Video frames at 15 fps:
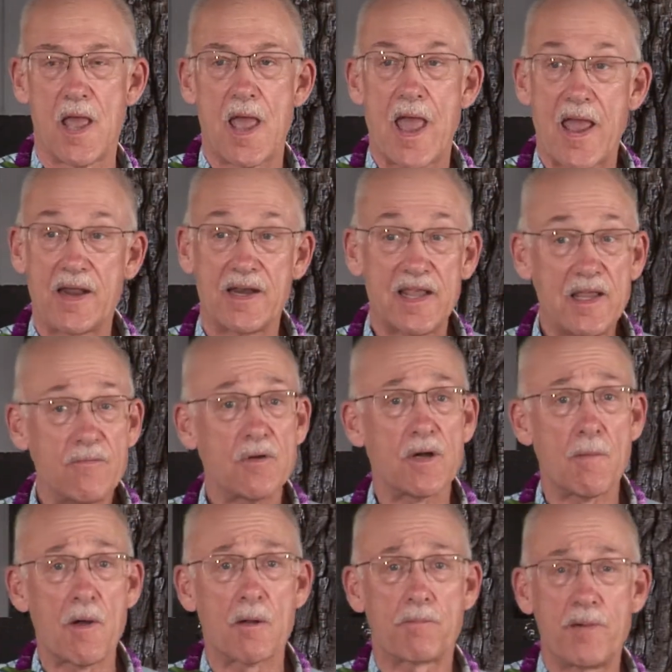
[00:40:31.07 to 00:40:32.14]
And even
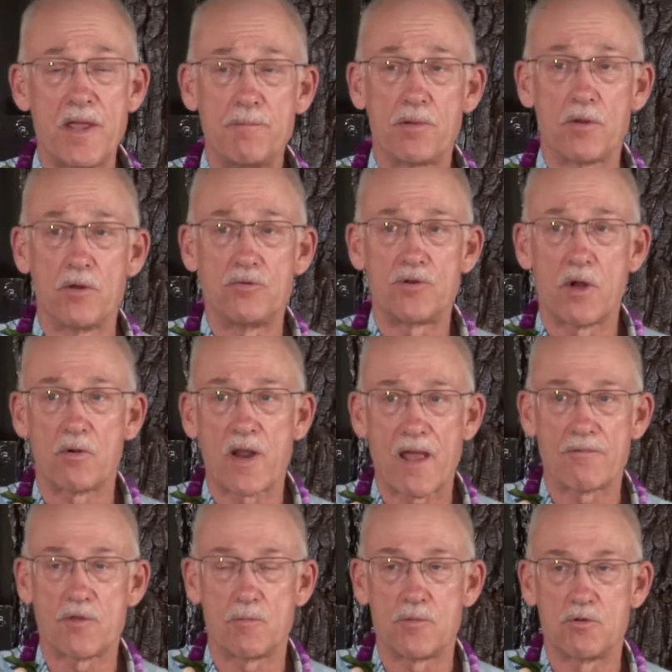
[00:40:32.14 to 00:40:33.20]
among people who don't have
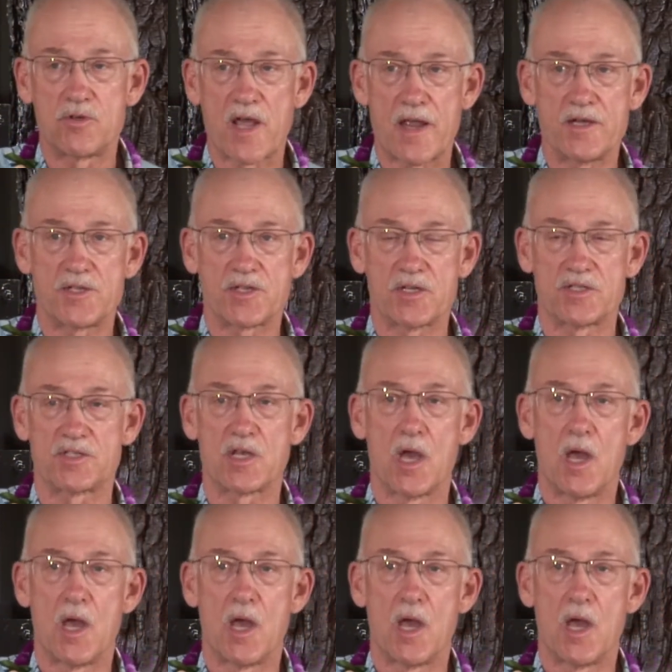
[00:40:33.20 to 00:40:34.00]
the mutations,